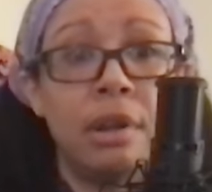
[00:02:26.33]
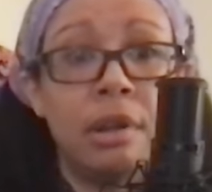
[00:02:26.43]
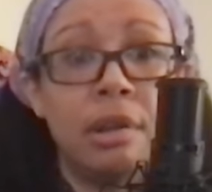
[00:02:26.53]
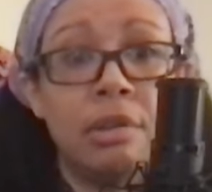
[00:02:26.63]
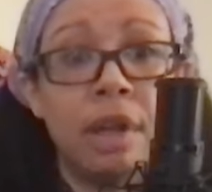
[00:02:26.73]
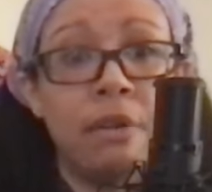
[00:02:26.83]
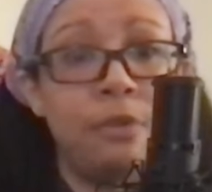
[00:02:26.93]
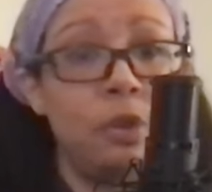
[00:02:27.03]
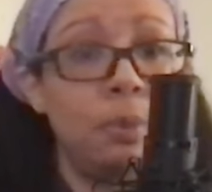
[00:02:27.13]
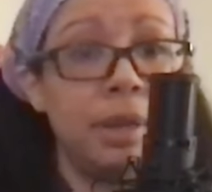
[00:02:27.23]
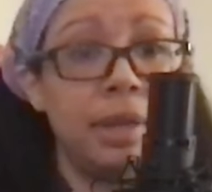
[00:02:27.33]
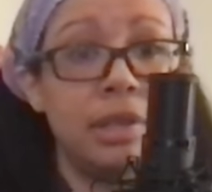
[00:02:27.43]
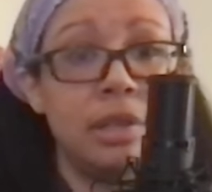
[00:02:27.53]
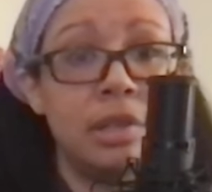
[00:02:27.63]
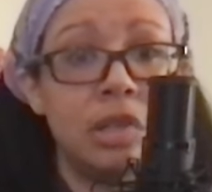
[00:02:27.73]
that few
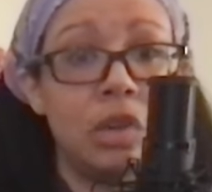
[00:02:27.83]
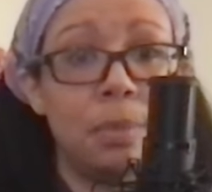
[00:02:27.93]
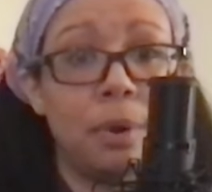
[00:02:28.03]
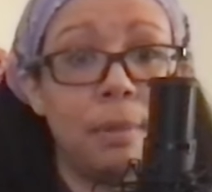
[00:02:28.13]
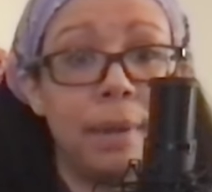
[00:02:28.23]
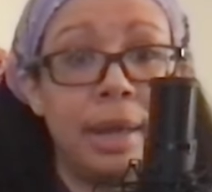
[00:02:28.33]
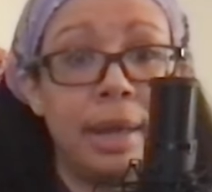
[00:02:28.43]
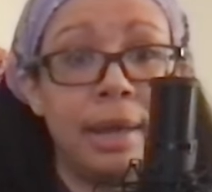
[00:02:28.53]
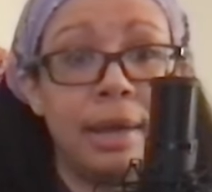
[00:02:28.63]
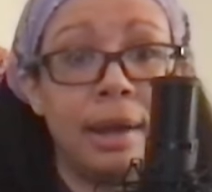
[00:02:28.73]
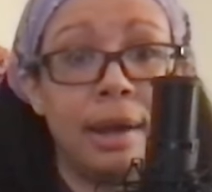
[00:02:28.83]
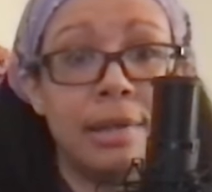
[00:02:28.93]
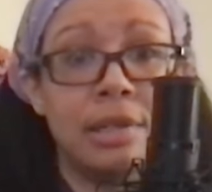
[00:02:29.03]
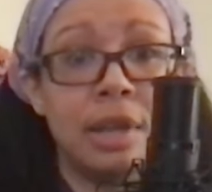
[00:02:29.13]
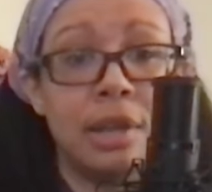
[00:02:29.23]
places still permit
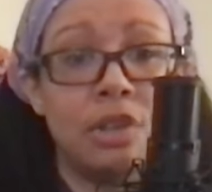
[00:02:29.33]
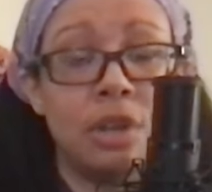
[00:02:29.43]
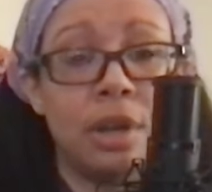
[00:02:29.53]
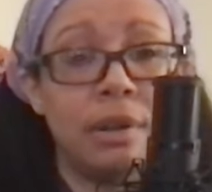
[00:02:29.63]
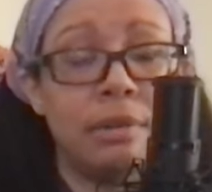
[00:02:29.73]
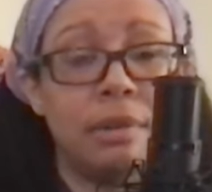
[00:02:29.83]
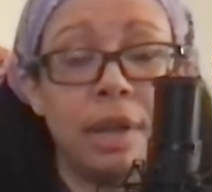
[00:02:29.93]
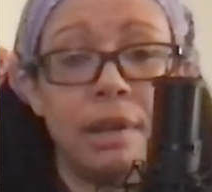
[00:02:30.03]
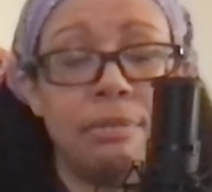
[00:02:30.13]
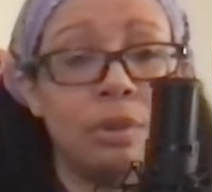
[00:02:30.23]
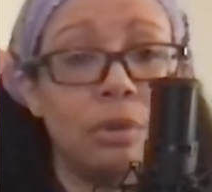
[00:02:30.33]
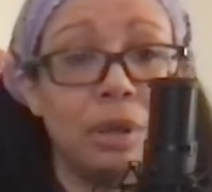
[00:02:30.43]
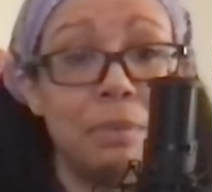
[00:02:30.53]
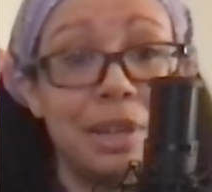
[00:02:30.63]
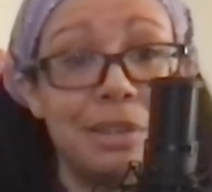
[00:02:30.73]
such a
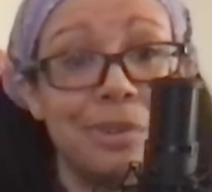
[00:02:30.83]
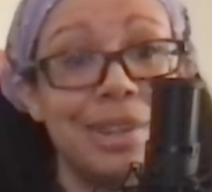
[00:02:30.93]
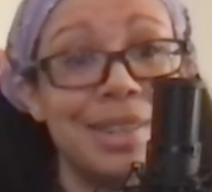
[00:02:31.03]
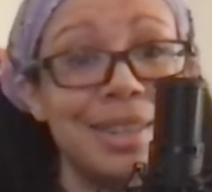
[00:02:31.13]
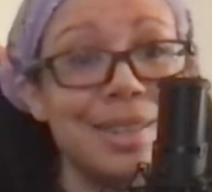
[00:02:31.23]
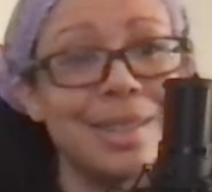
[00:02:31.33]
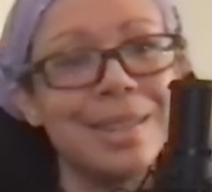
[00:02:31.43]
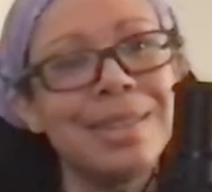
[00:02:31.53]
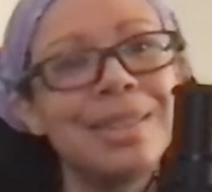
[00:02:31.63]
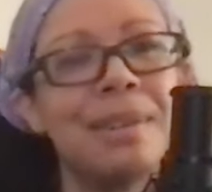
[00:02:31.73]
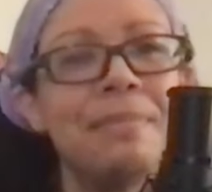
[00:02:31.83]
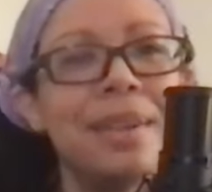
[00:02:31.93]
literally peaceful existence.